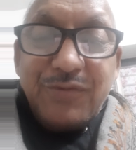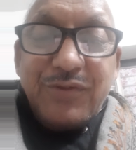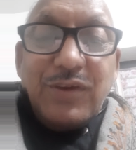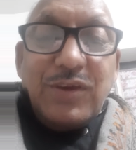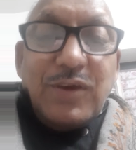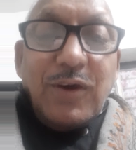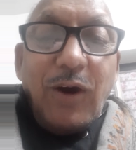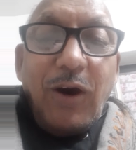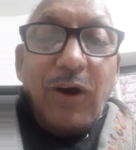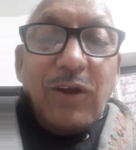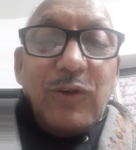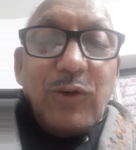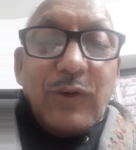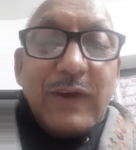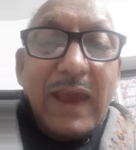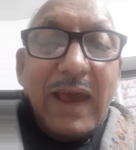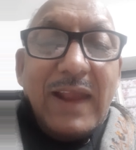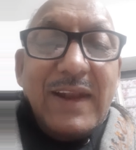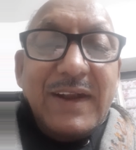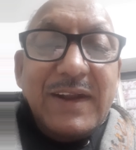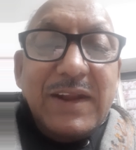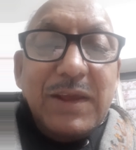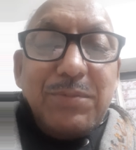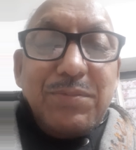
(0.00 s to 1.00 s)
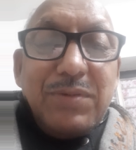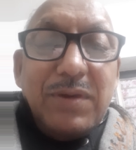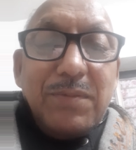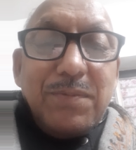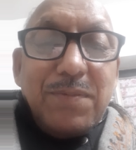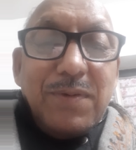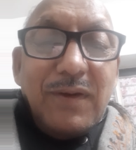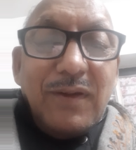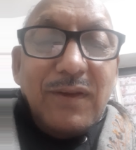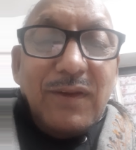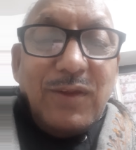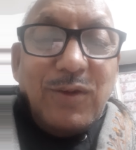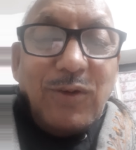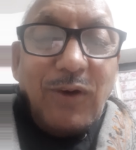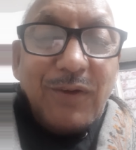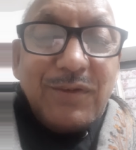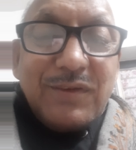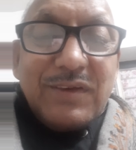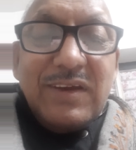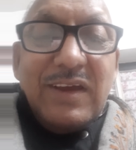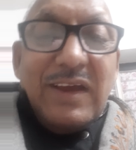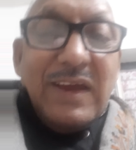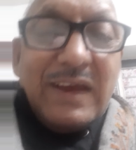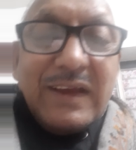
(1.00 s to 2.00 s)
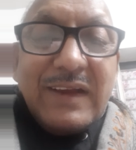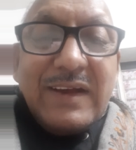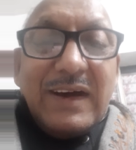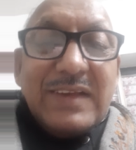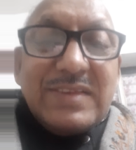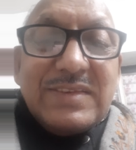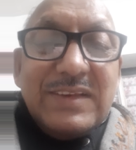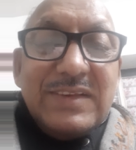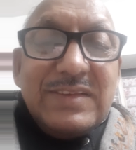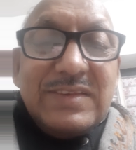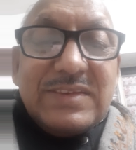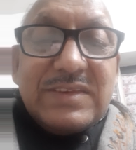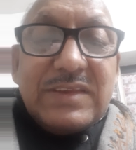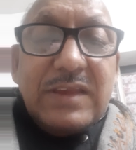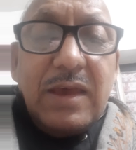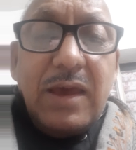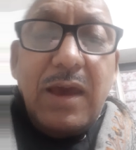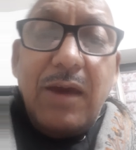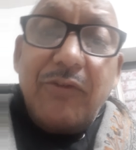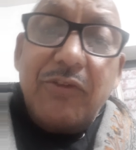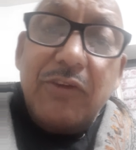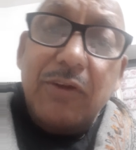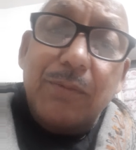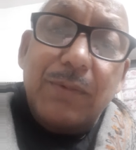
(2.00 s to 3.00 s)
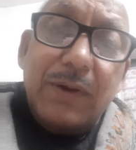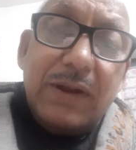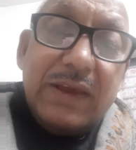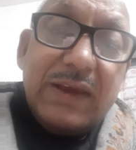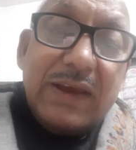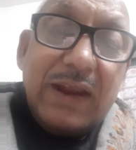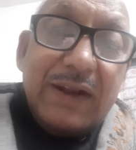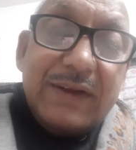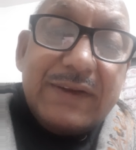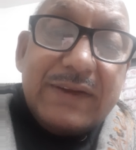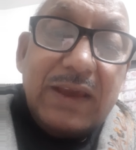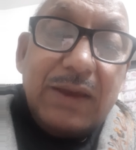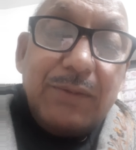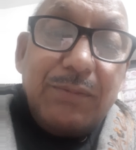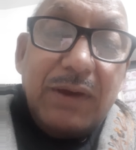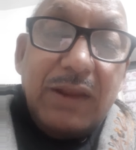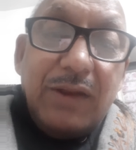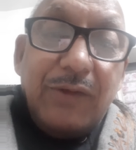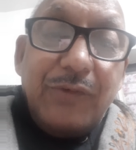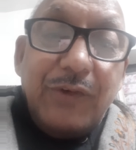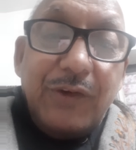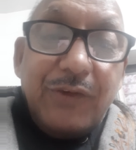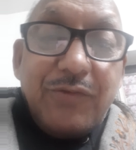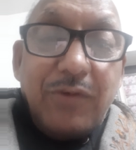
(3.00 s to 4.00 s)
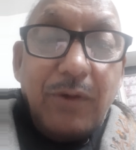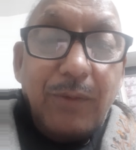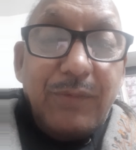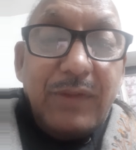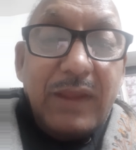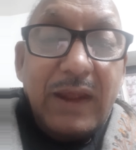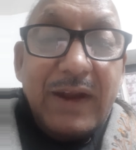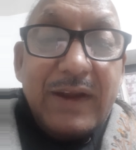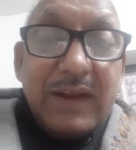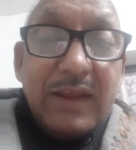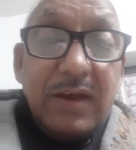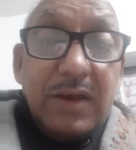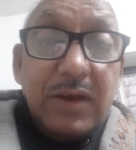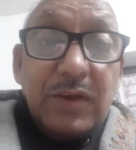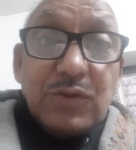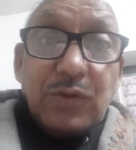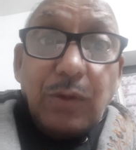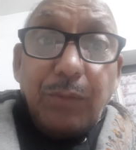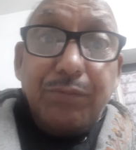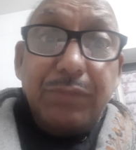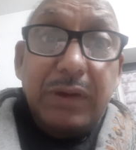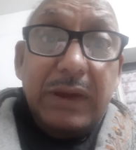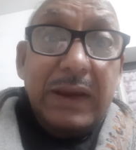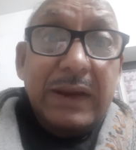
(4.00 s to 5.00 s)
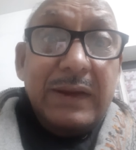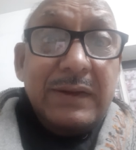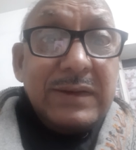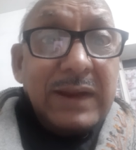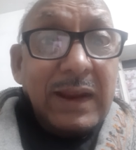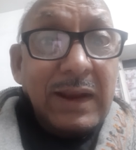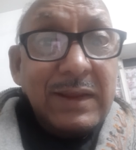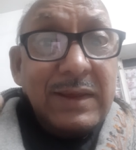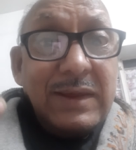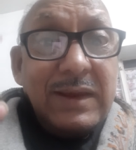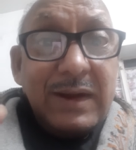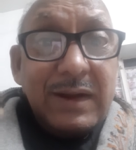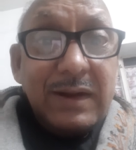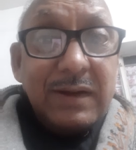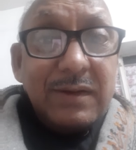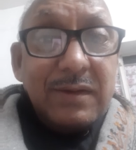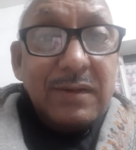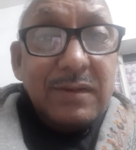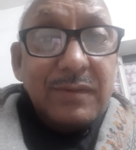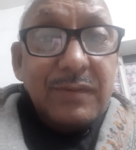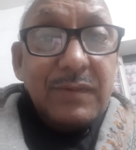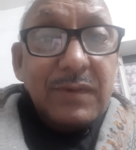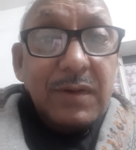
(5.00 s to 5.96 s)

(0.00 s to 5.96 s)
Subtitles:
your locality people, your cousins, everybody can take benefit from that. So be intelligent.